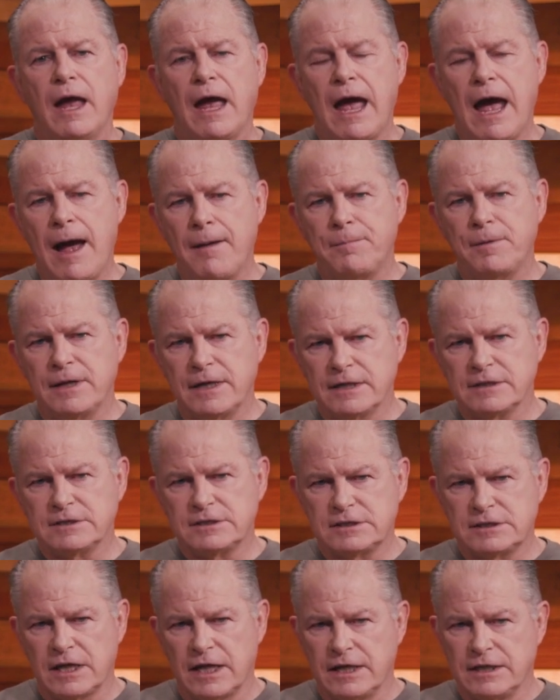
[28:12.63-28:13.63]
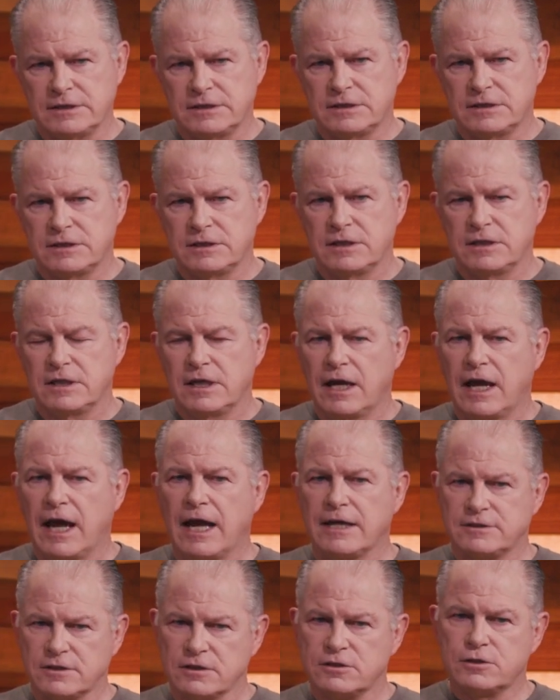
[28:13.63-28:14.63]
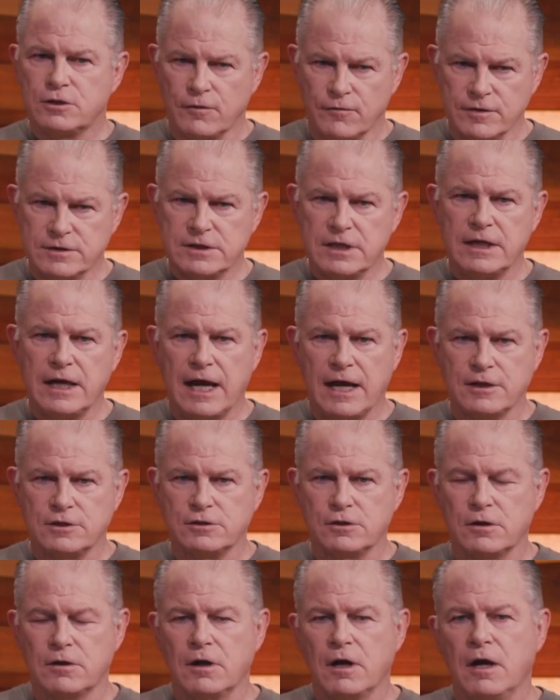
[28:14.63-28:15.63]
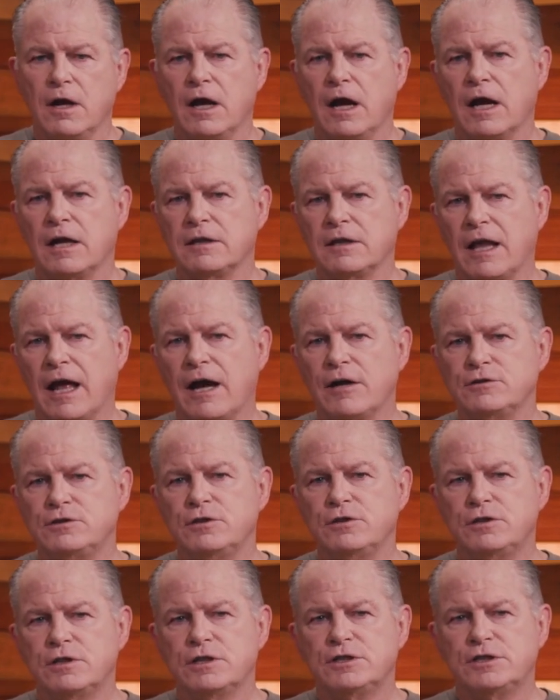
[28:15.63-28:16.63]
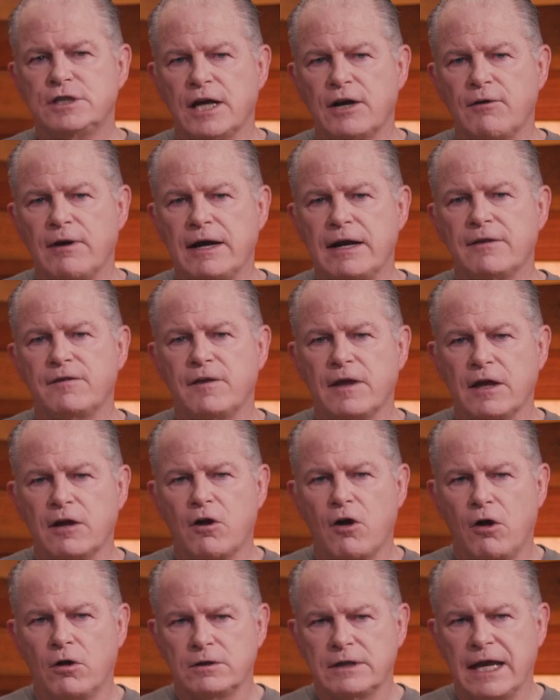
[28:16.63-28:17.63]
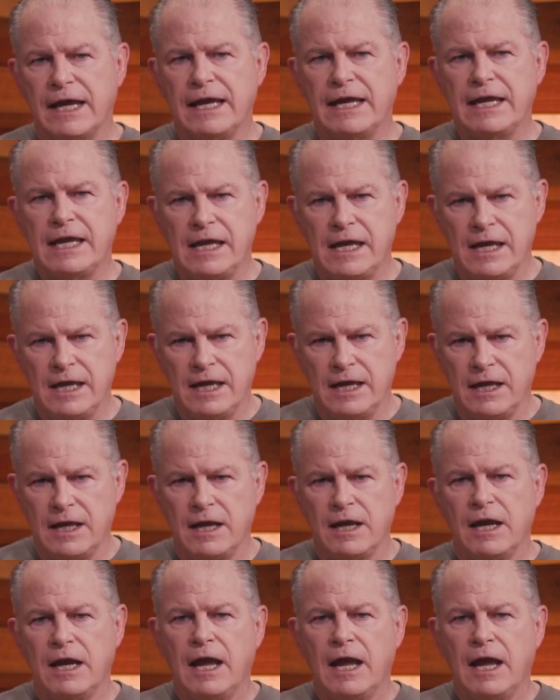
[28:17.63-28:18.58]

App Insights, as a service in Azure, allows you to generate a thing called a key,